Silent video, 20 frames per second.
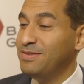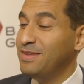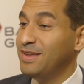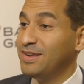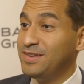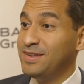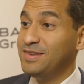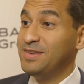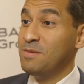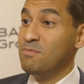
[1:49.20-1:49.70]

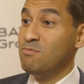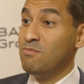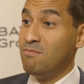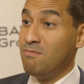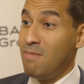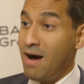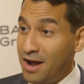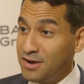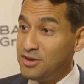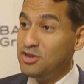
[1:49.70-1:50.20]
This is a
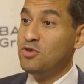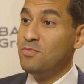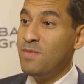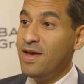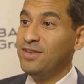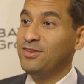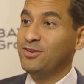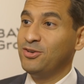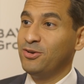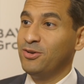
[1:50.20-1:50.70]

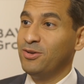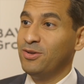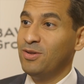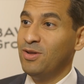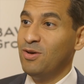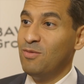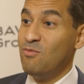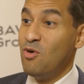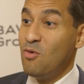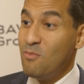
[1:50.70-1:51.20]

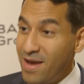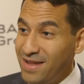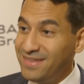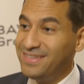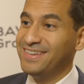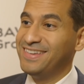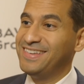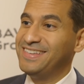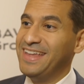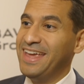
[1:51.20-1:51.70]

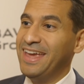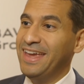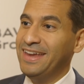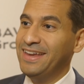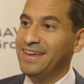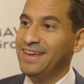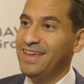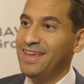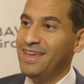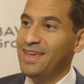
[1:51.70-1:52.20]
momentous day
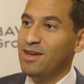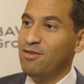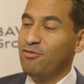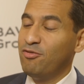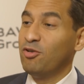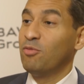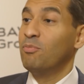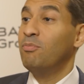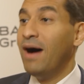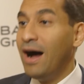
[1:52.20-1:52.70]

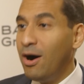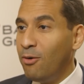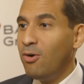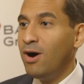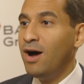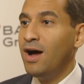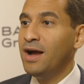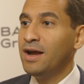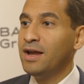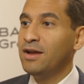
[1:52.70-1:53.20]
for
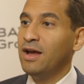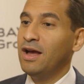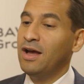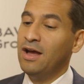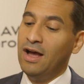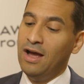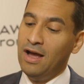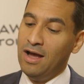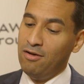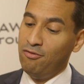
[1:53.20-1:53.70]
BAWAG,
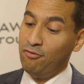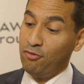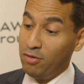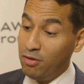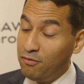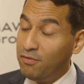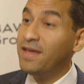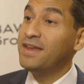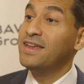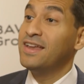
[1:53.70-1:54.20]
for
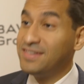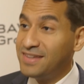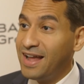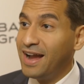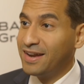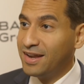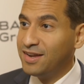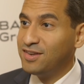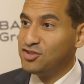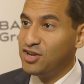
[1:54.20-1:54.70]
the Vienna
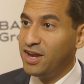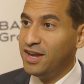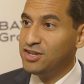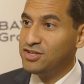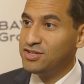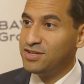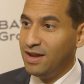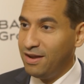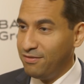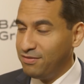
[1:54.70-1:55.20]
Stock
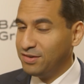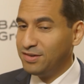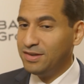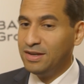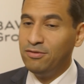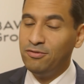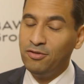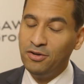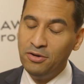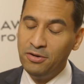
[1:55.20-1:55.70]
Exchange,
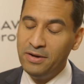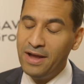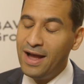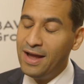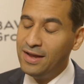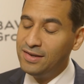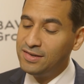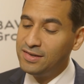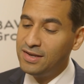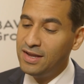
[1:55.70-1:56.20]
obviously for you
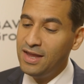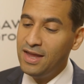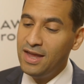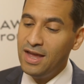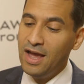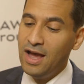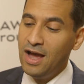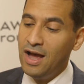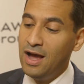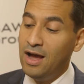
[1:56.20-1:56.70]
guys,
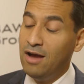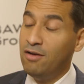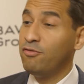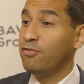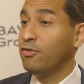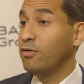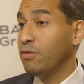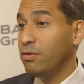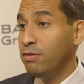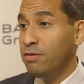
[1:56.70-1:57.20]

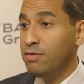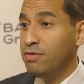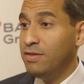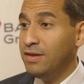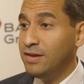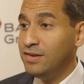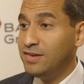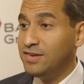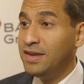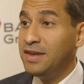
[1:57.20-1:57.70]
for
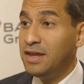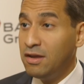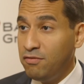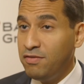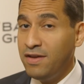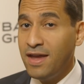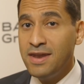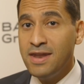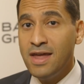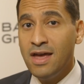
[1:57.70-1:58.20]
the city of
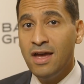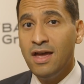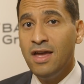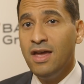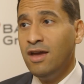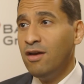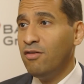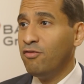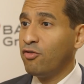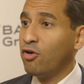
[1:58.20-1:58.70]
Vienna,
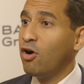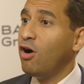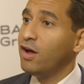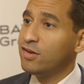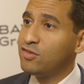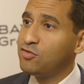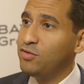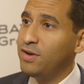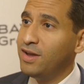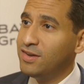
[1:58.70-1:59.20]
for
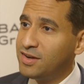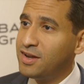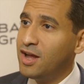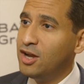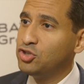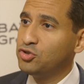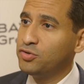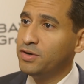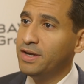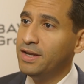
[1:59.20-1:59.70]
Austria as a
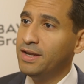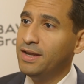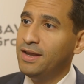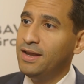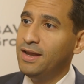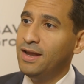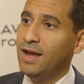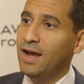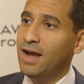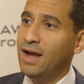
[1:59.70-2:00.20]
country.
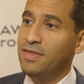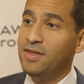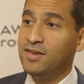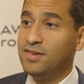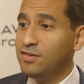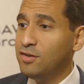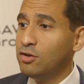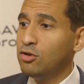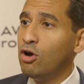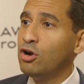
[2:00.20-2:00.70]
This
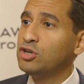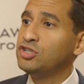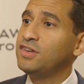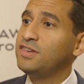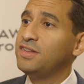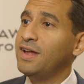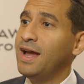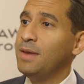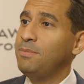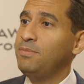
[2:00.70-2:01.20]
is the
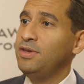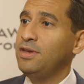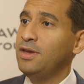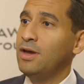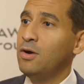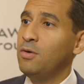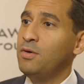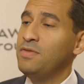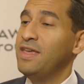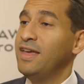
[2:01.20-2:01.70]
largest
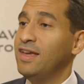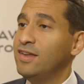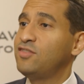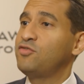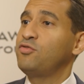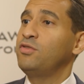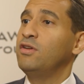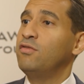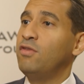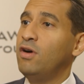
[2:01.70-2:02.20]
IPO in the
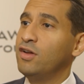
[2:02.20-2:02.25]
history of